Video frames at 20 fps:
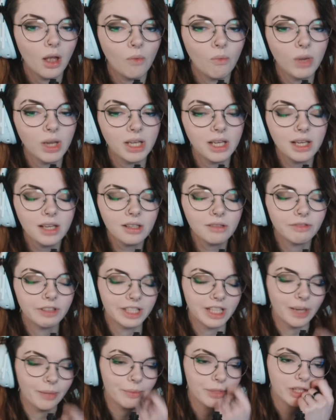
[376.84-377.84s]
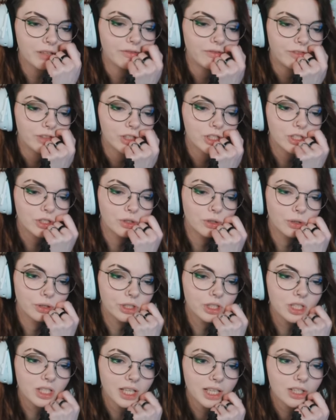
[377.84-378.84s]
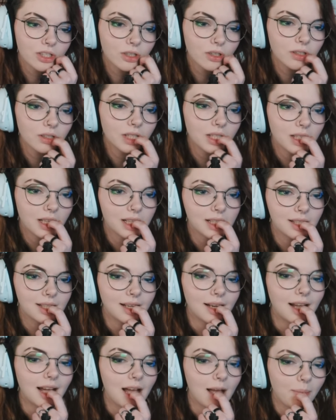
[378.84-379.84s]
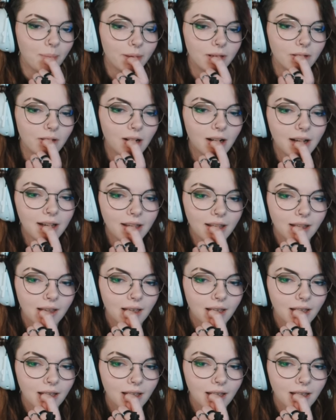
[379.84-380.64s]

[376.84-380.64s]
We need a redemption for Scorch. Like, surely that's gonna happen, right?